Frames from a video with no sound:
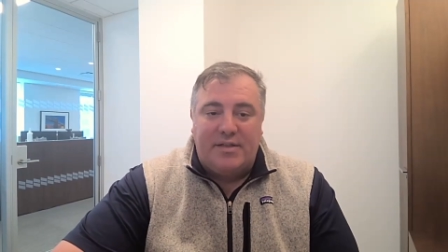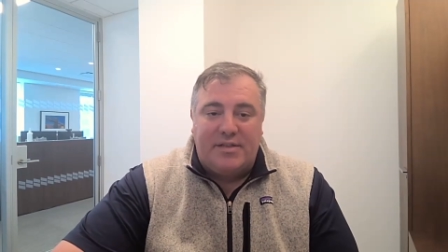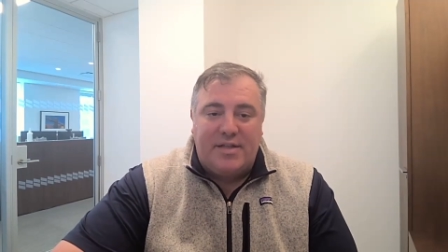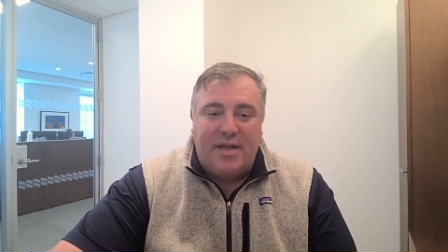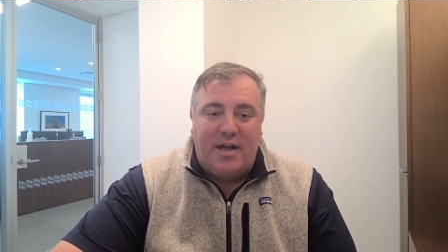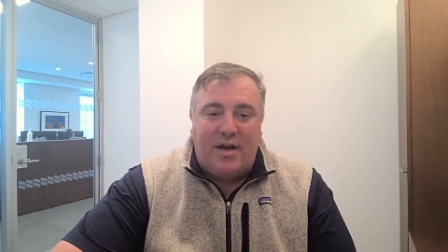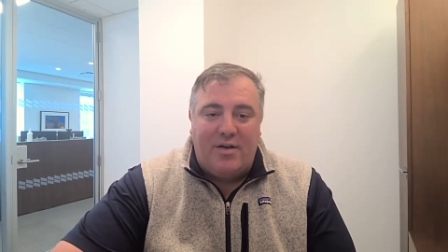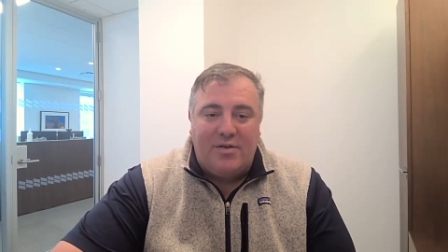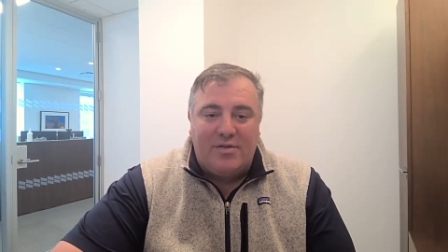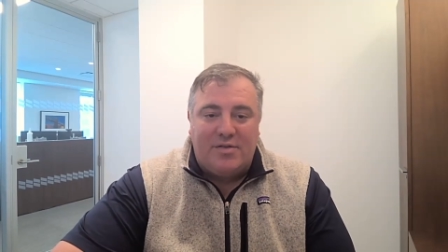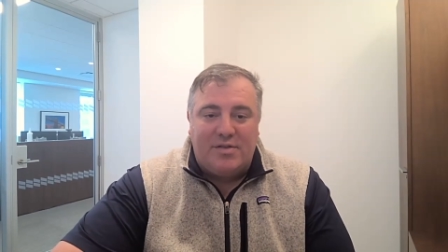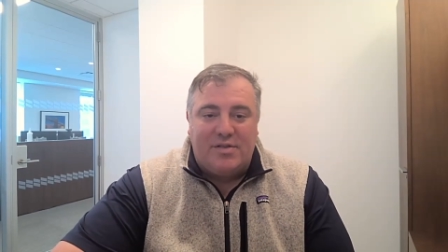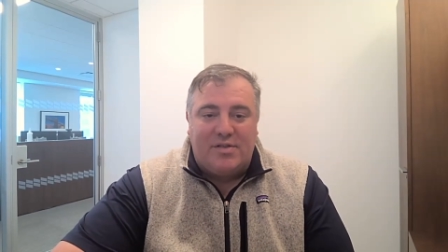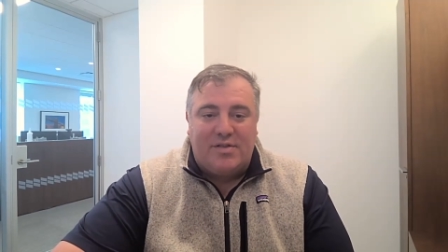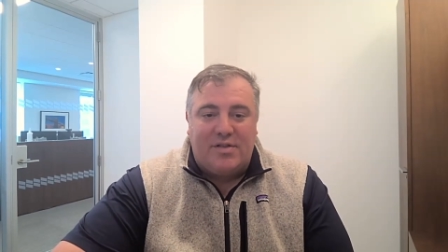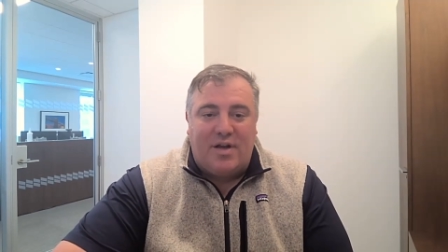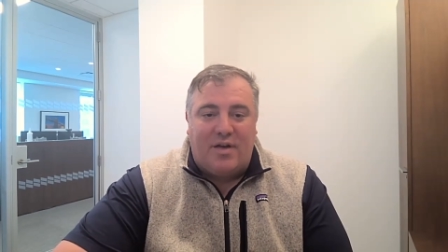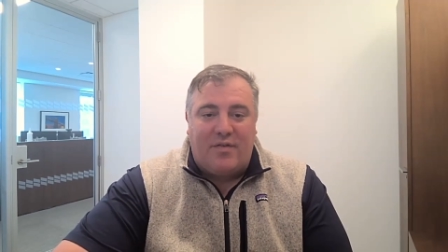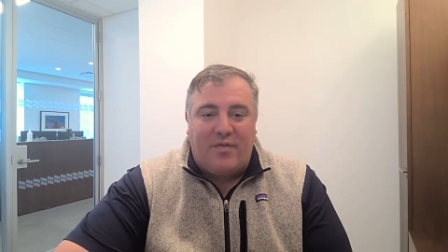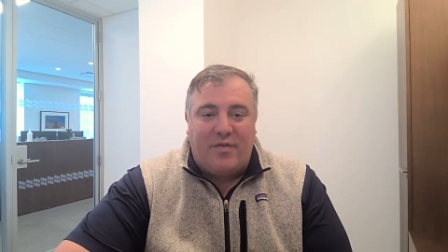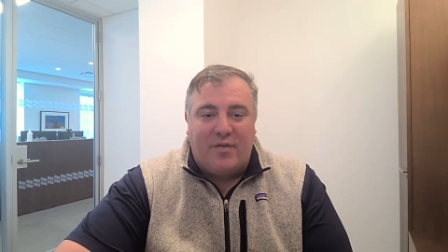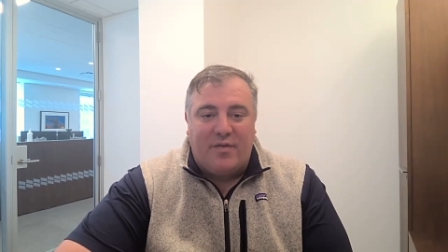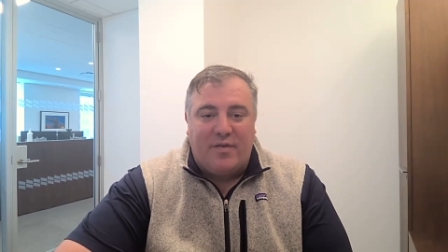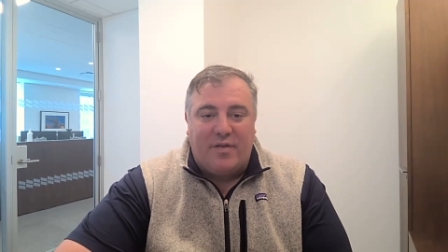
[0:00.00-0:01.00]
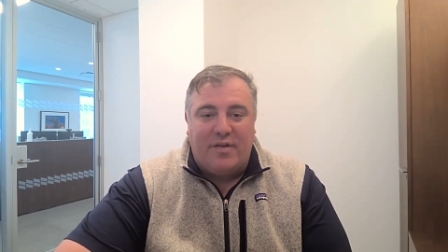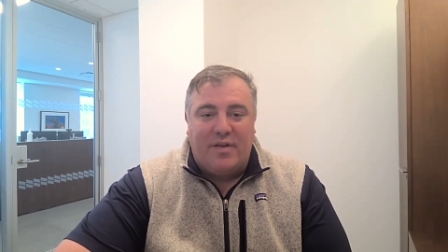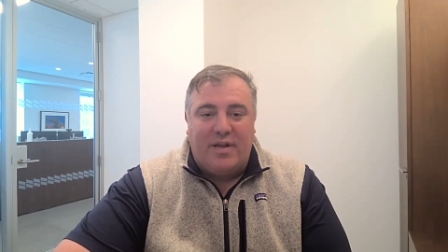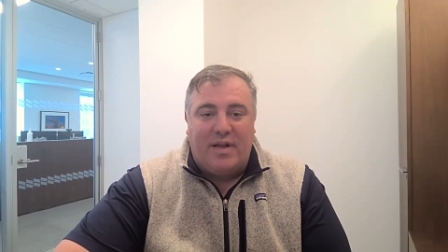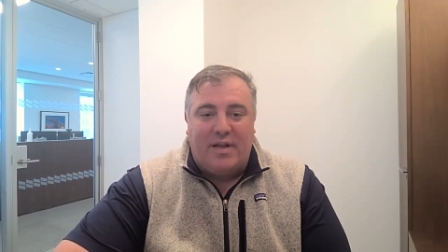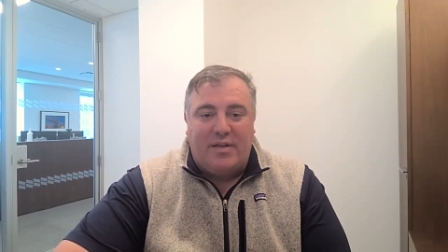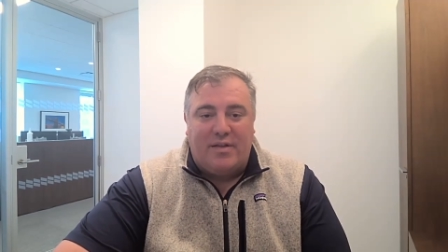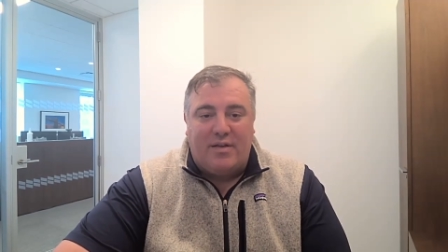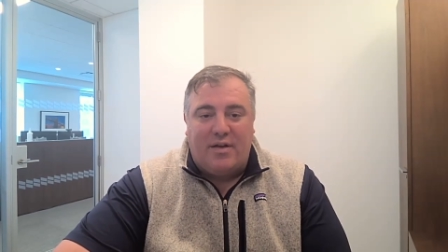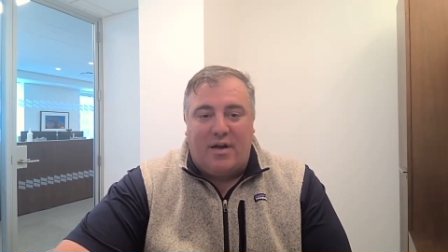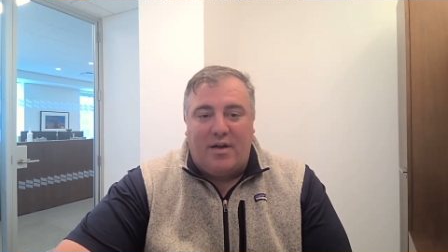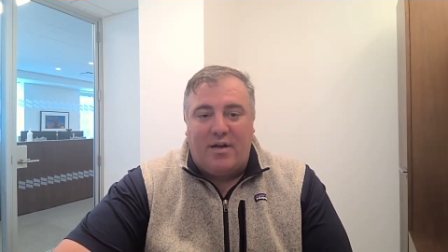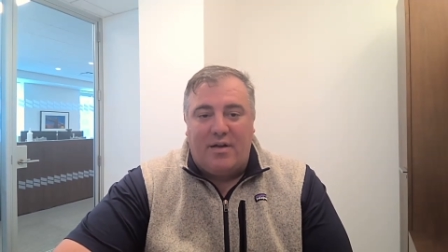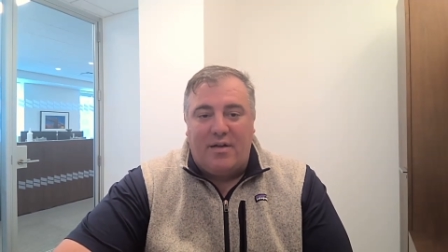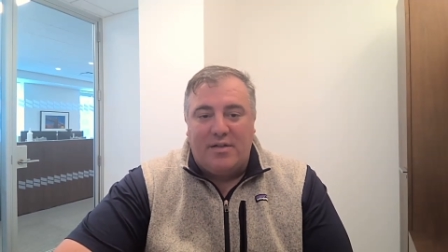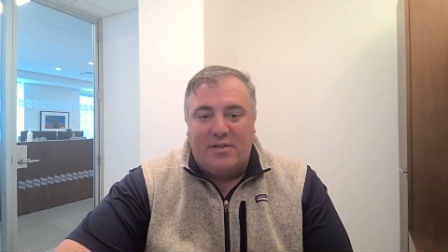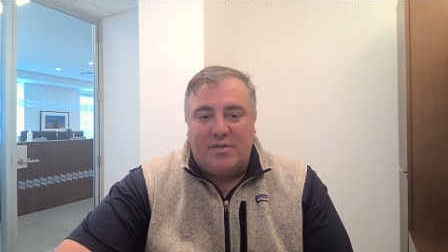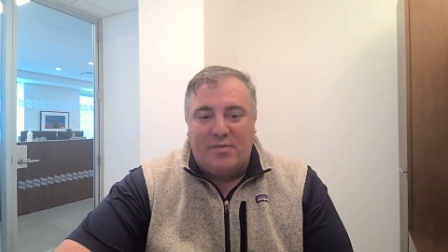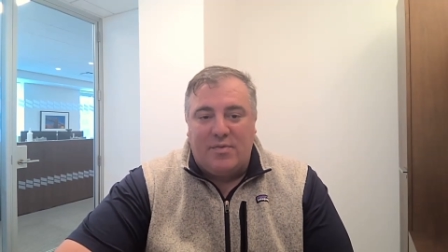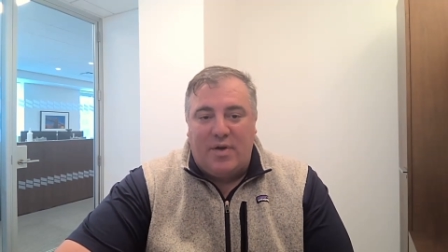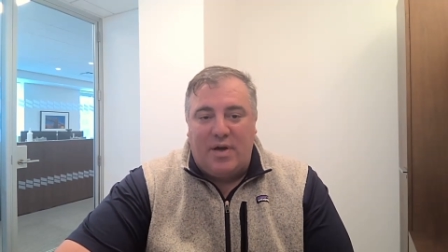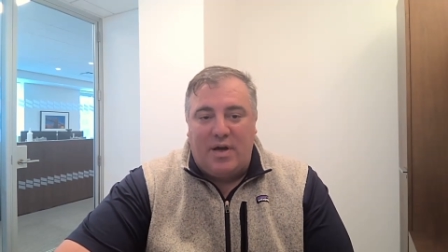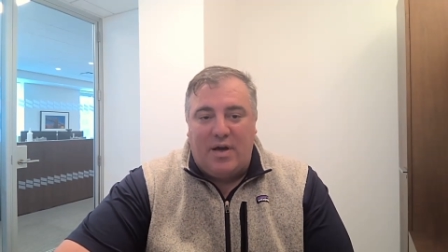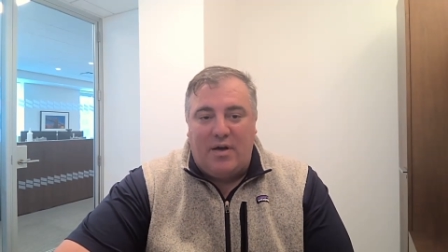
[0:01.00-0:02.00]
cells is tougher than they thought
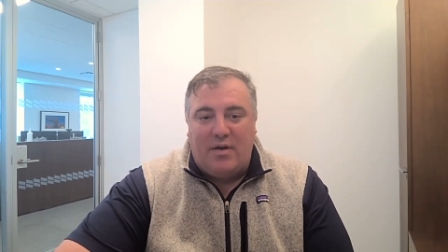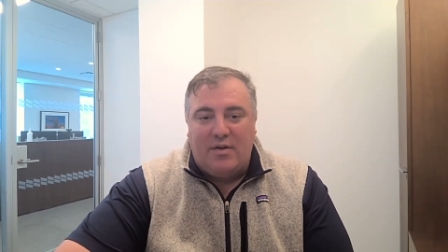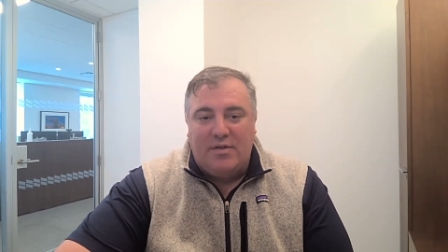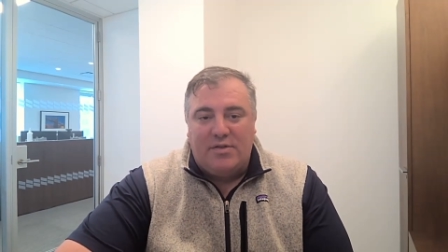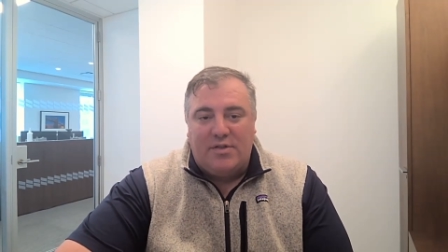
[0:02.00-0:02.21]
as well.